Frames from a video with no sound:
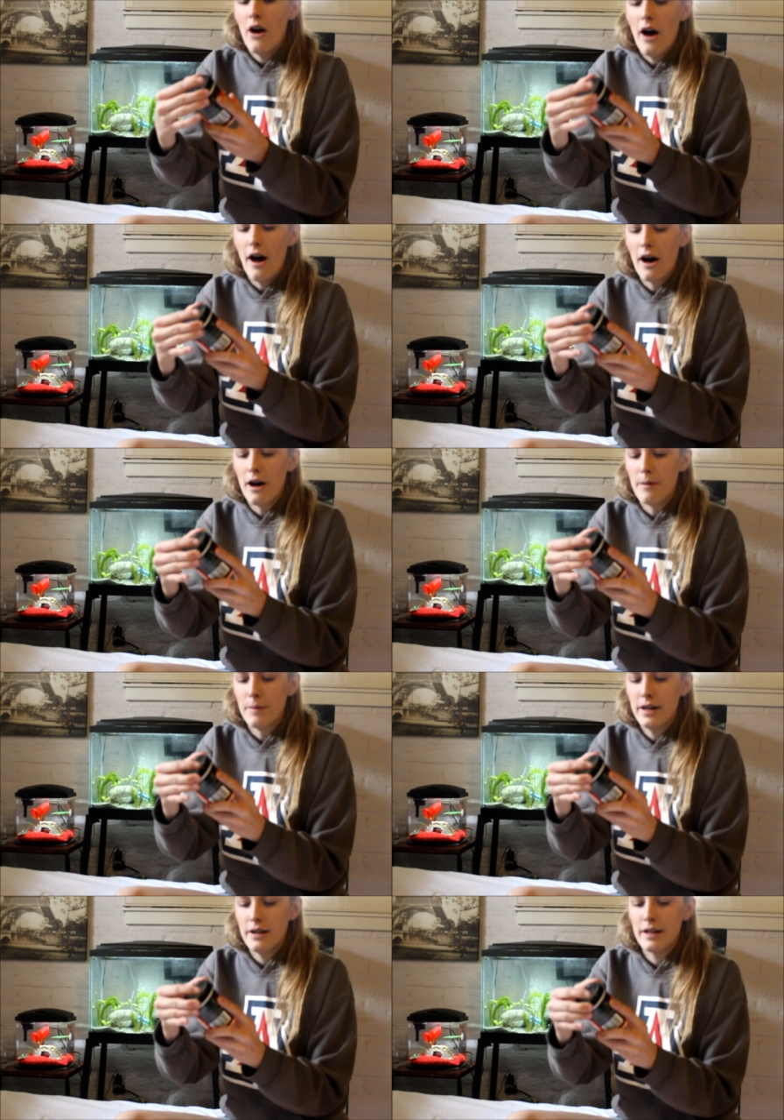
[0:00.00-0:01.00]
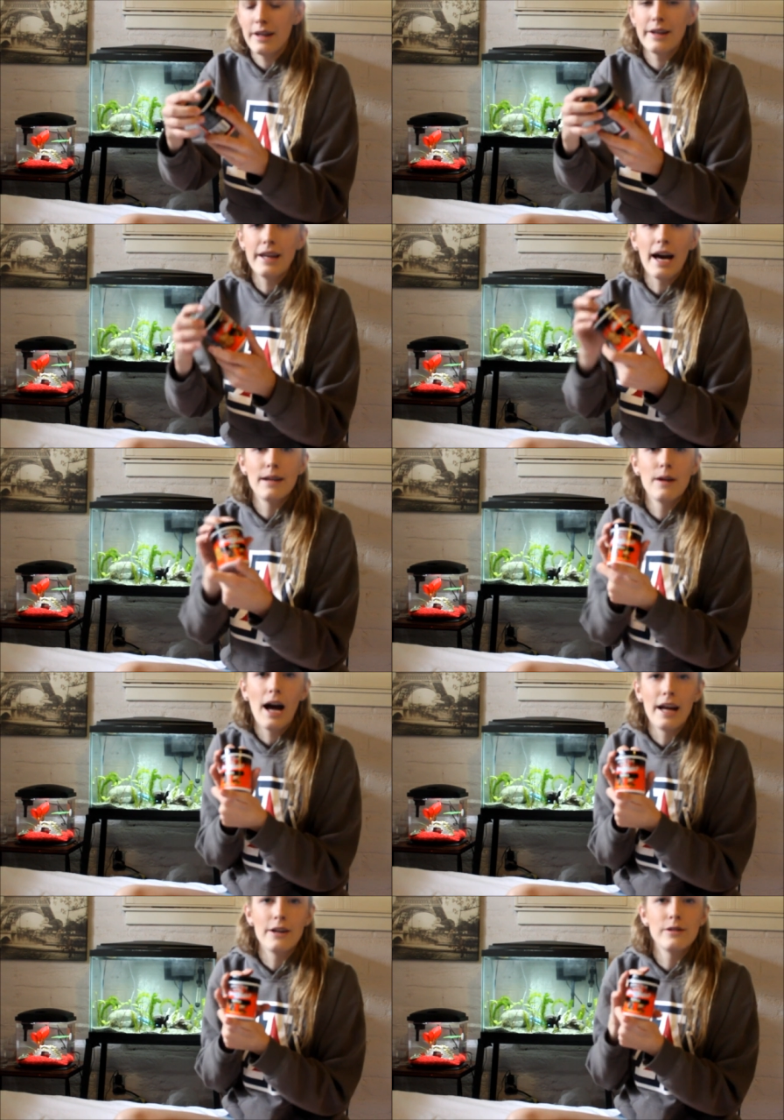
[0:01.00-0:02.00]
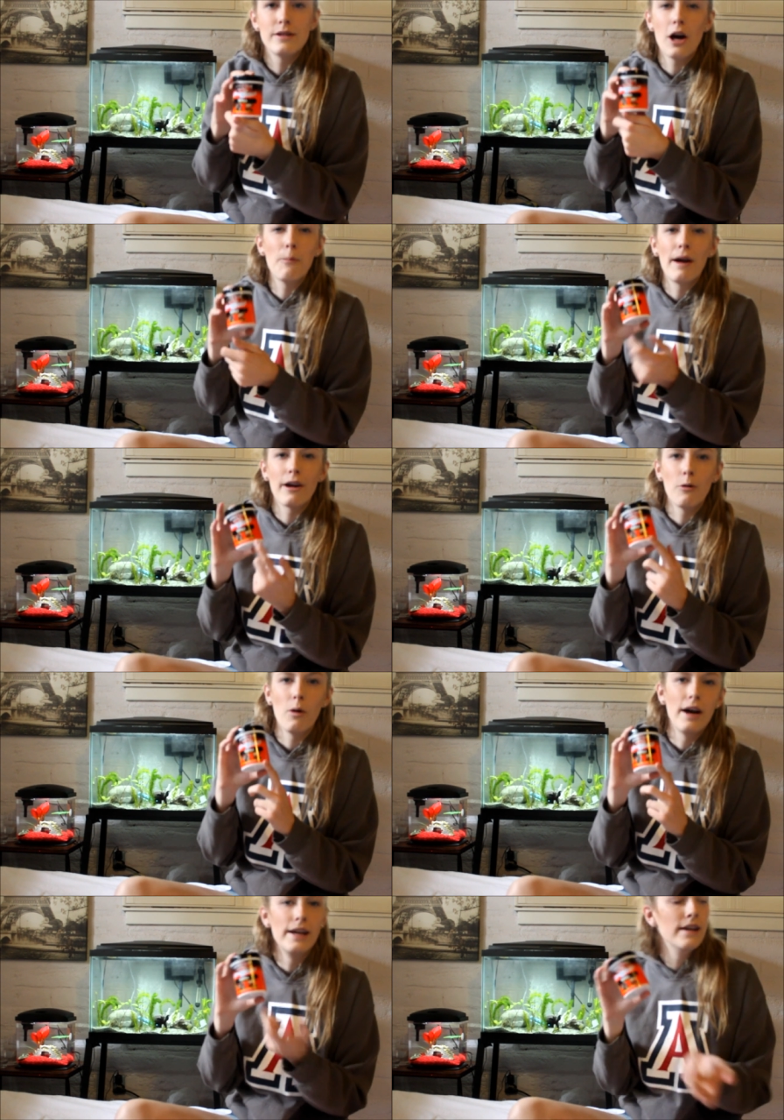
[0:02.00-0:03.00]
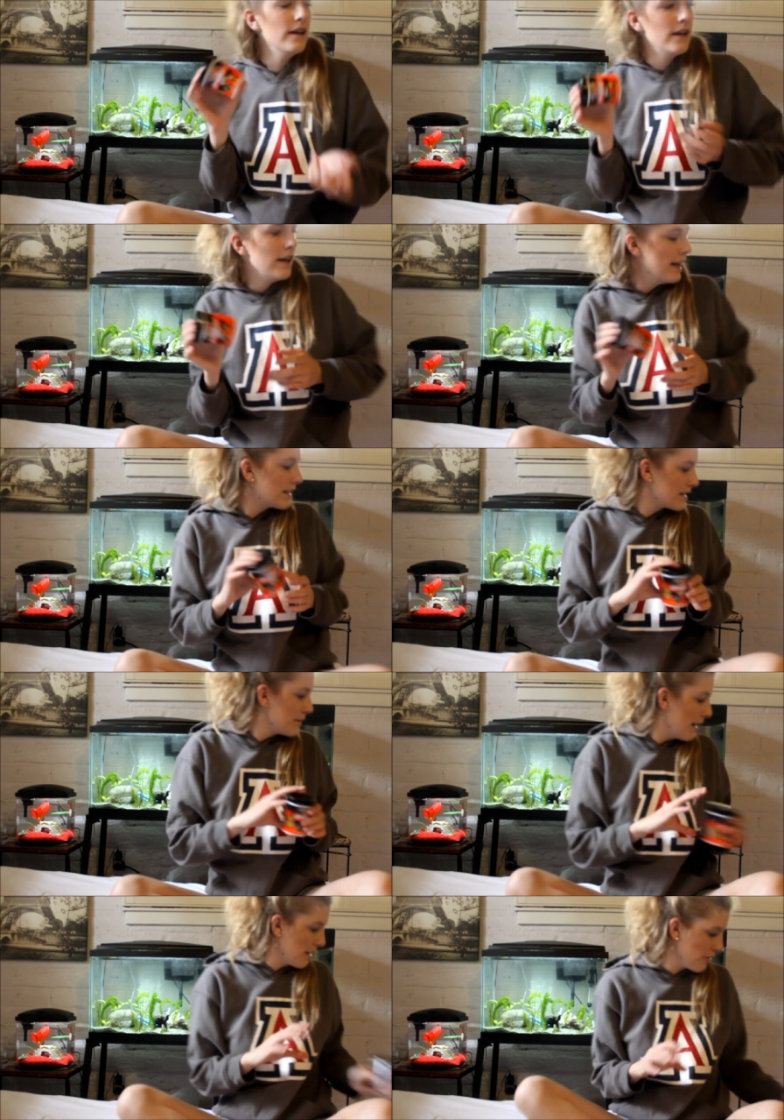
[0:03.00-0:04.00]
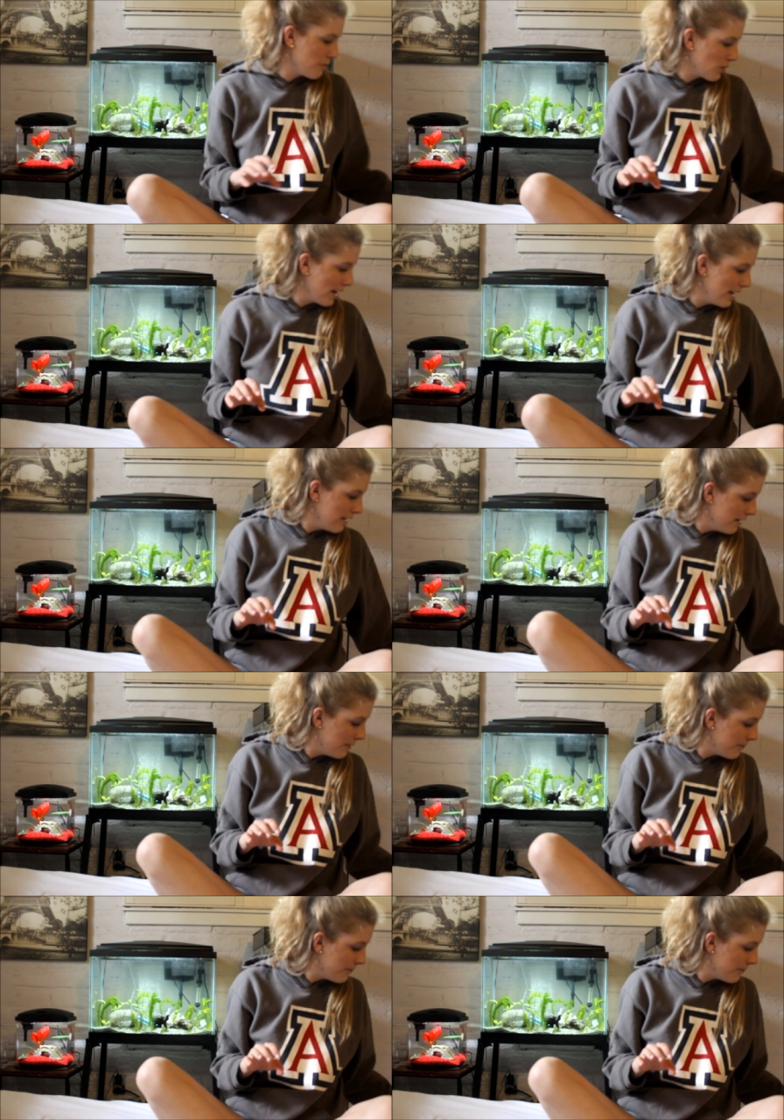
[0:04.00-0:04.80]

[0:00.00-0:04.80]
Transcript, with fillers: Um, yeah, I use Omega 1. It doesn't matter the brand.